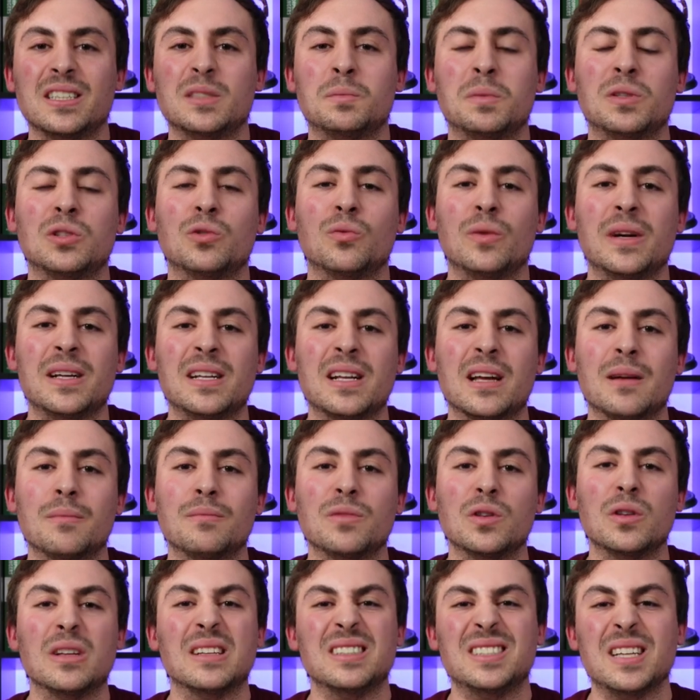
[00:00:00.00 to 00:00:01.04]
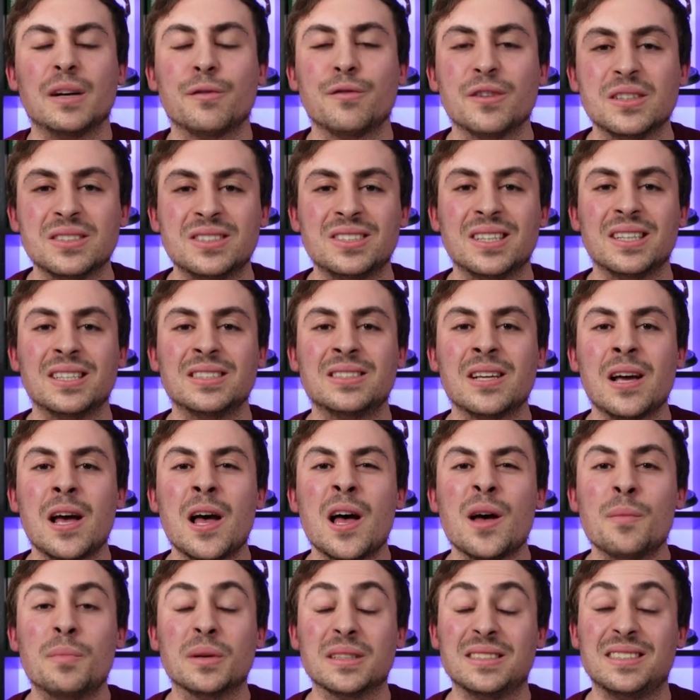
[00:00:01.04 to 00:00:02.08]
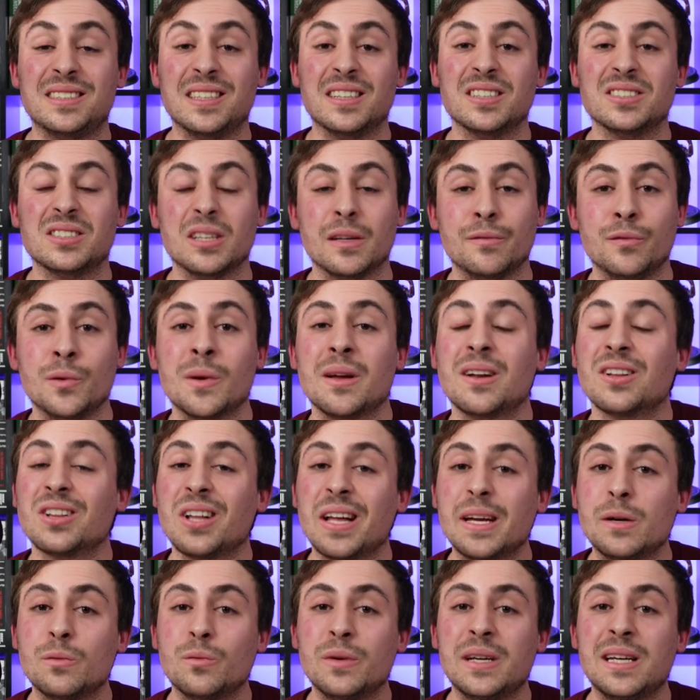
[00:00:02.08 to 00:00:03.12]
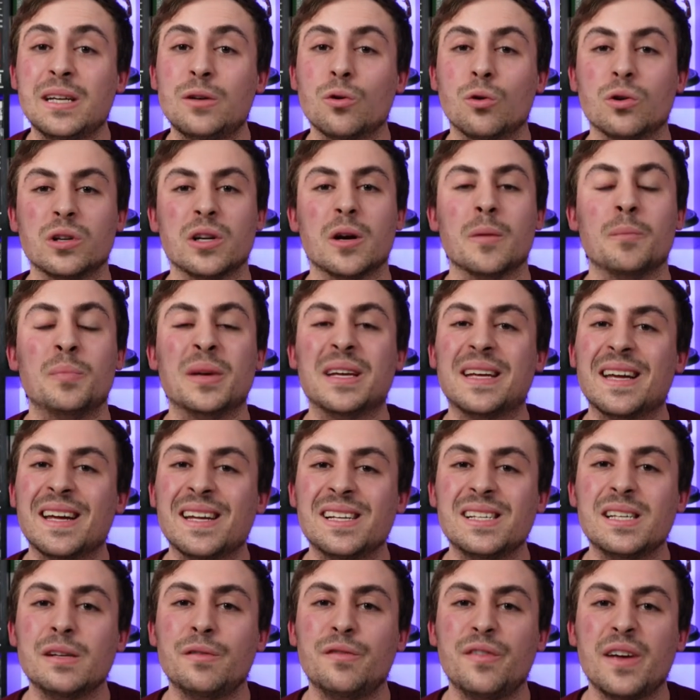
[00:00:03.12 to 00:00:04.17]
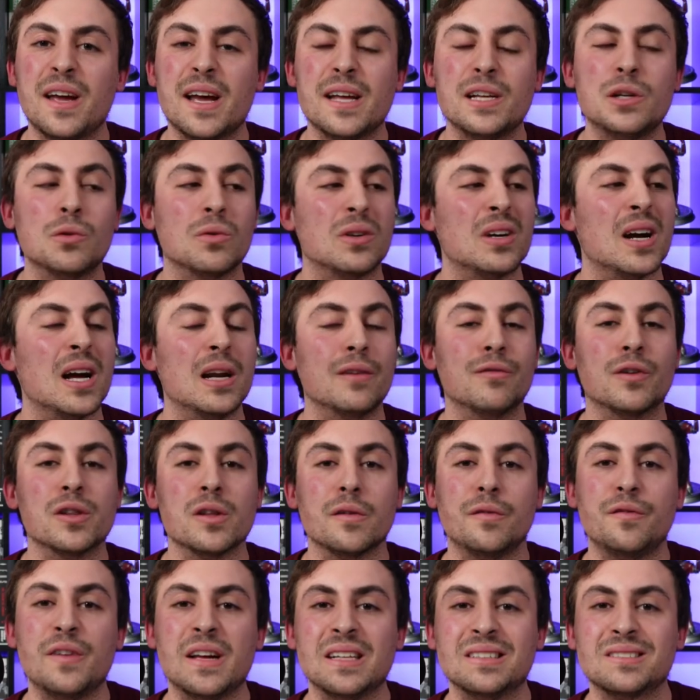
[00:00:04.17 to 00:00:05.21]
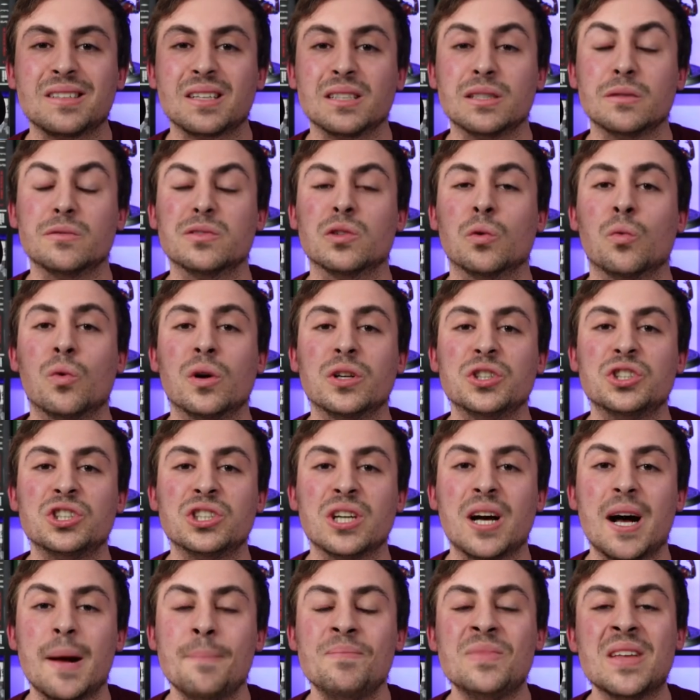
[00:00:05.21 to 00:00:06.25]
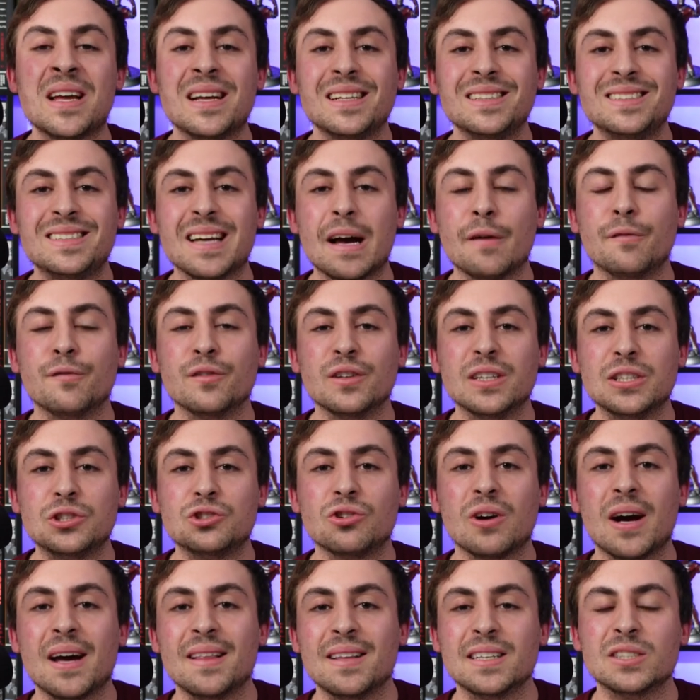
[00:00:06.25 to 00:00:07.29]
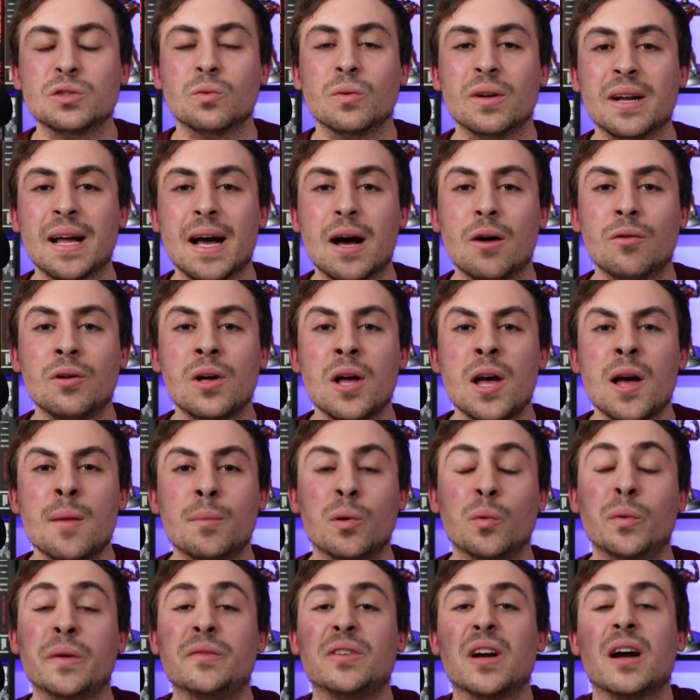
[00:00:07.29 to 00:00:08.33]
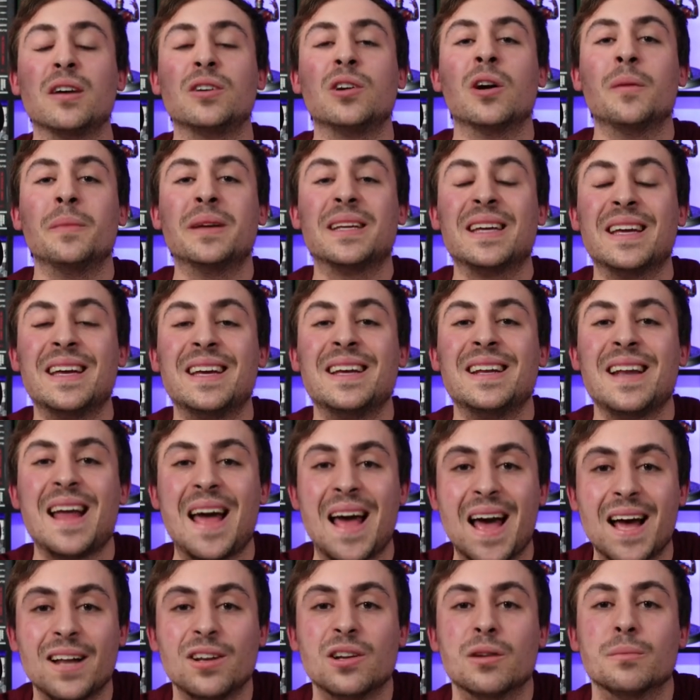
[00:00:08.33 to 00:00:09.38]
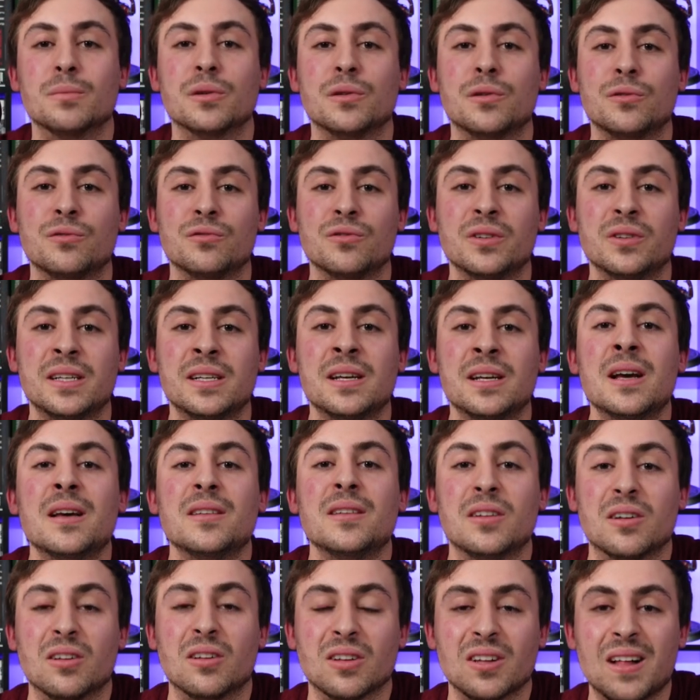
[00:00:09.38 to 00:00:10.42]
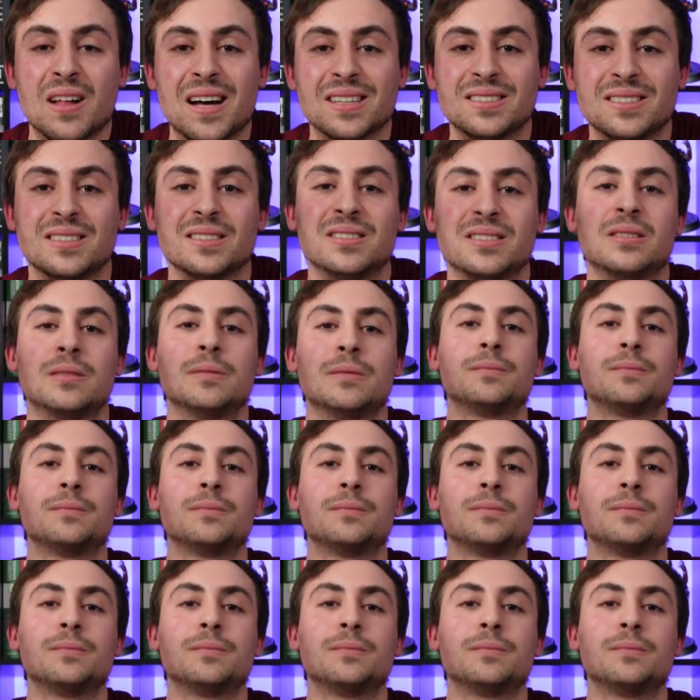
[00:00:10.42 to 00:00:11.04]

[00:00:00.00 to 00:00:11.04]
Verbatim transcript: between them, the differences. But seriously, if you had a light week or you're a big indie fan, you were kind of on the fence because it was a one shot, definitely try this one out. But we've got coming in at number three, the Colossus.